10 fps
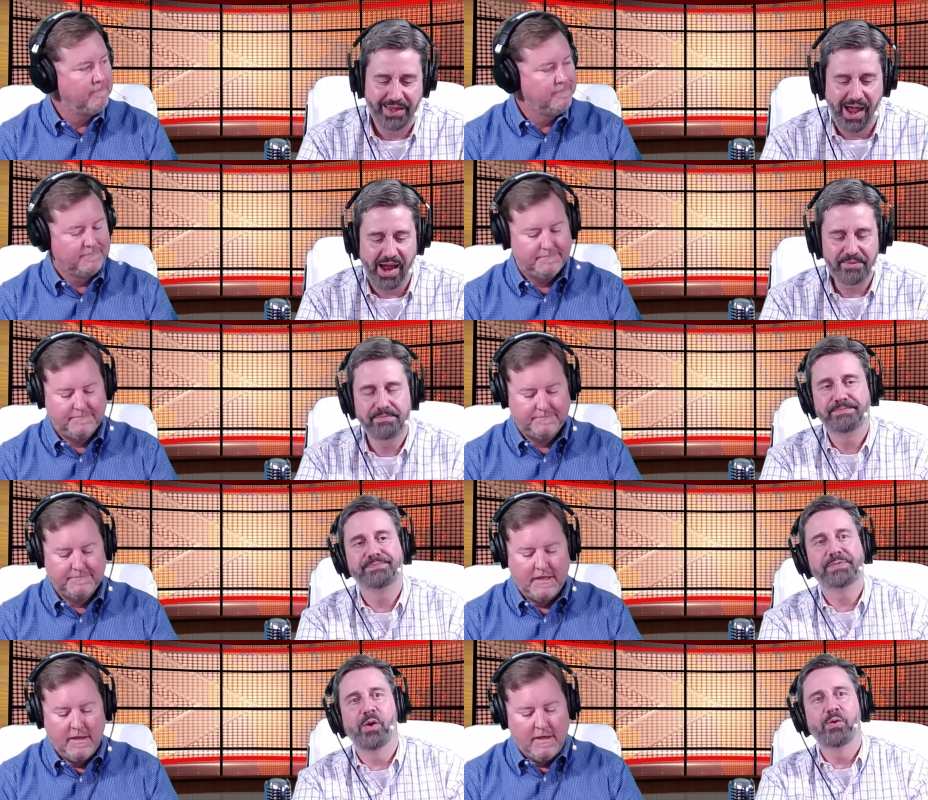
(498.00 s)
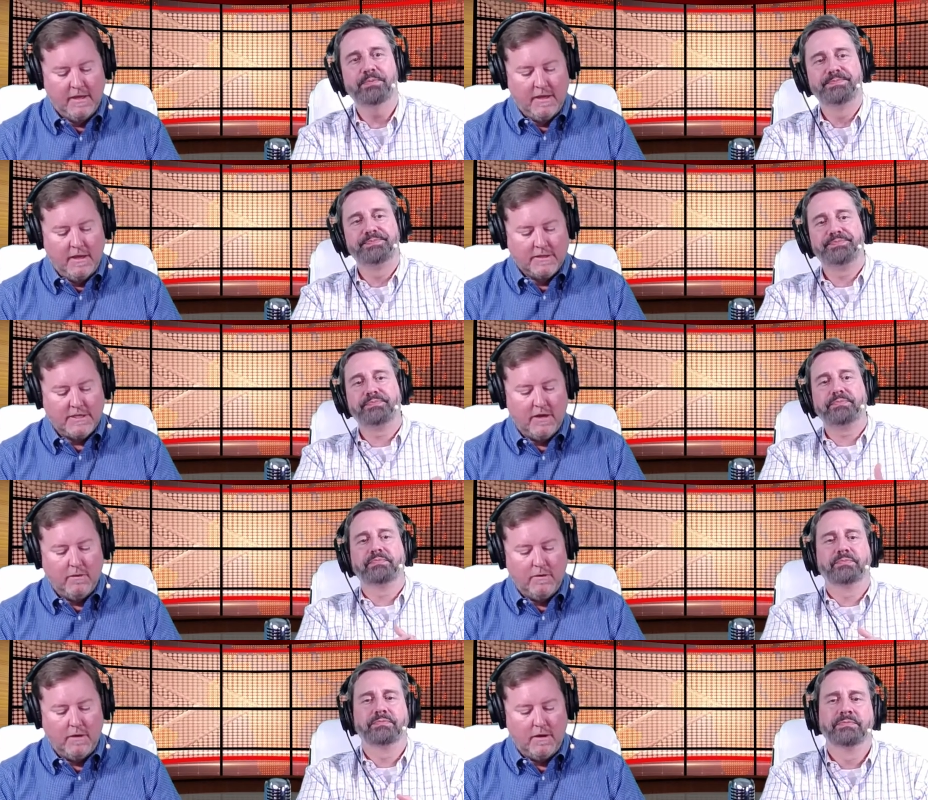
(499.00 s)
Speaker 1: All right. Cool.
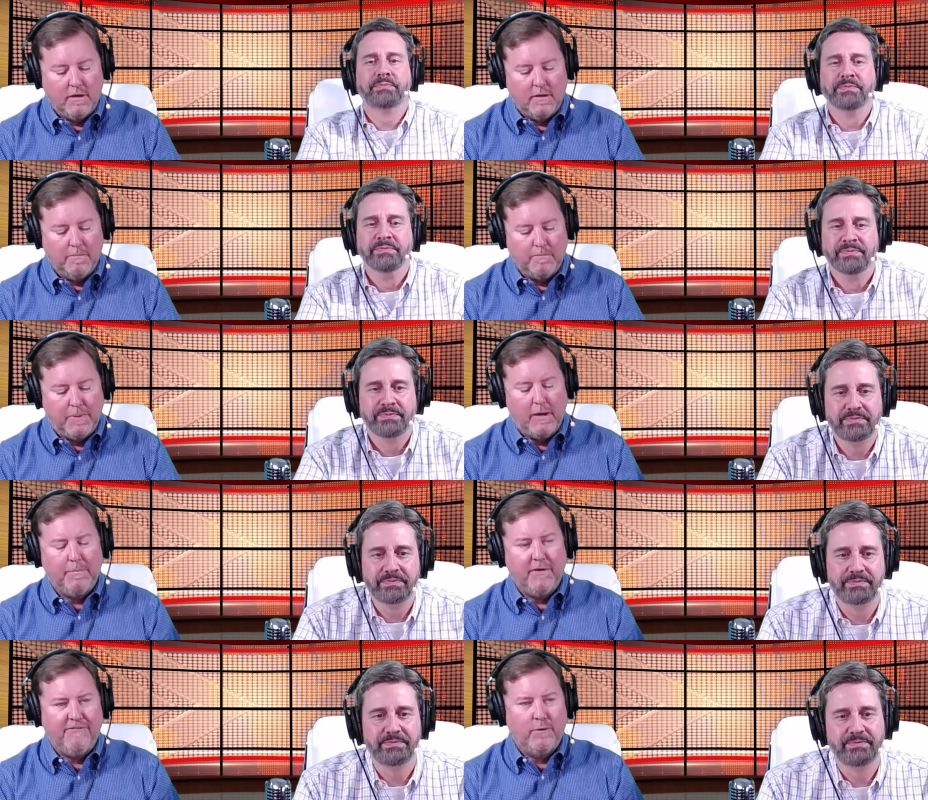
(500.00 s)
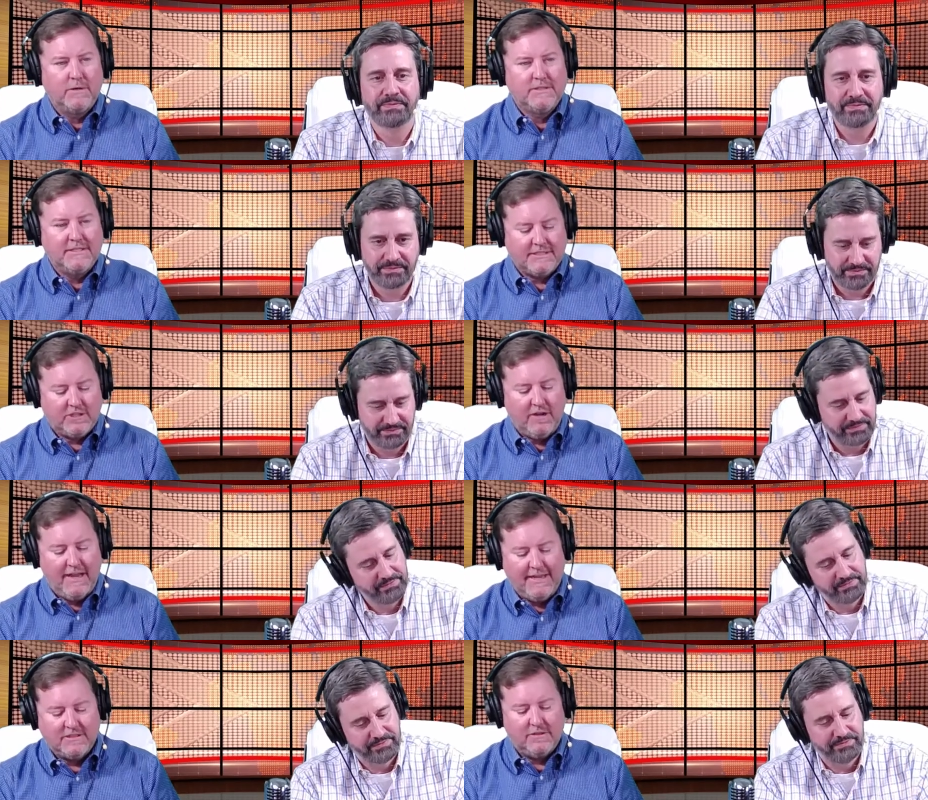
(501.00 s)
So, bumper for Sister
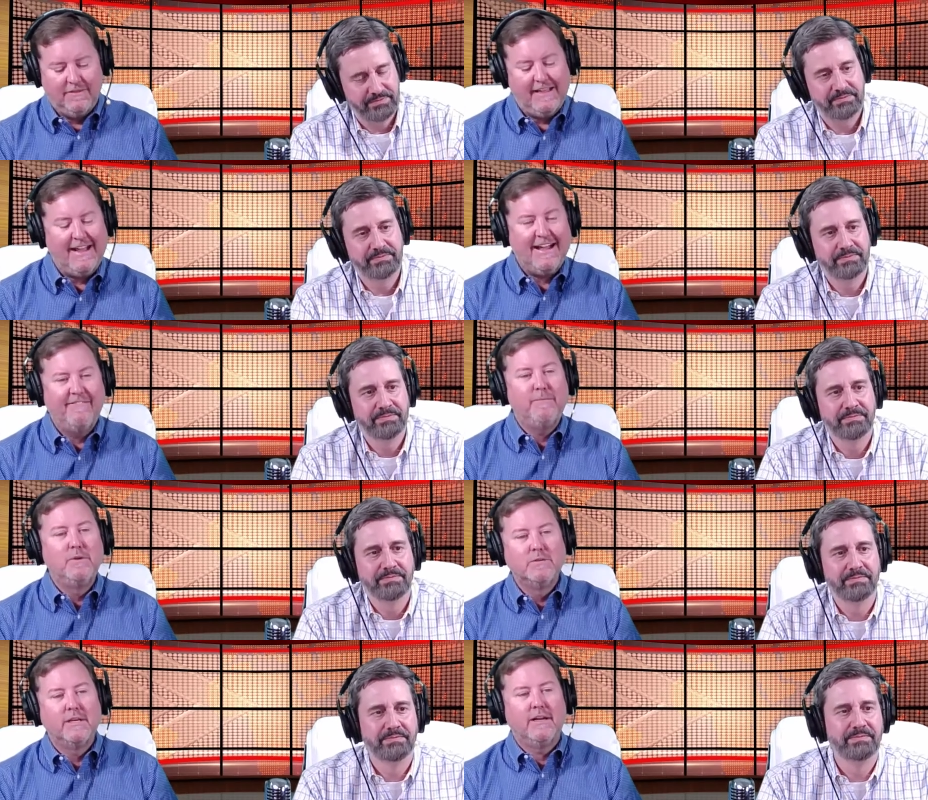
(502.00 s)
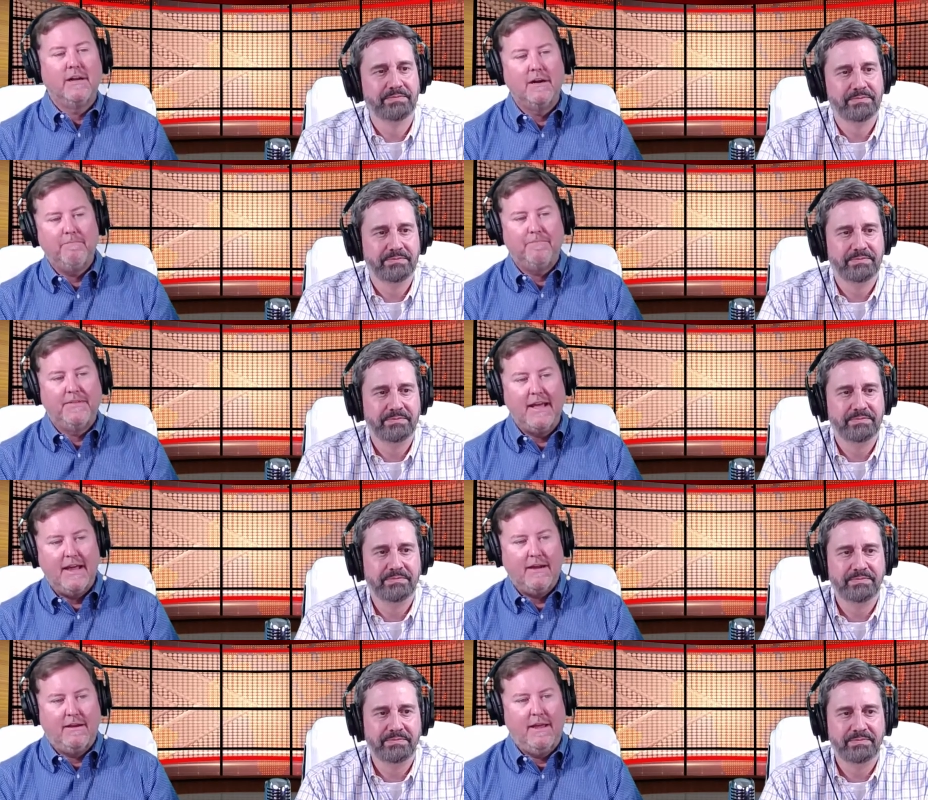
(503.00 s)
Hazel live music
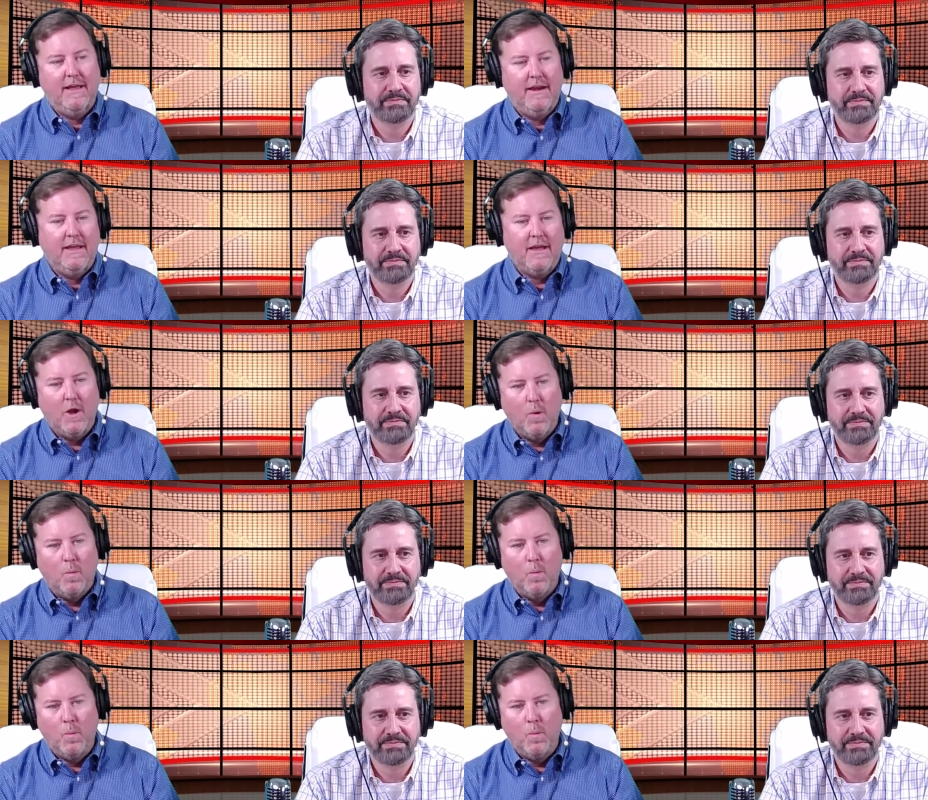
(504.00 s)
update. Elio.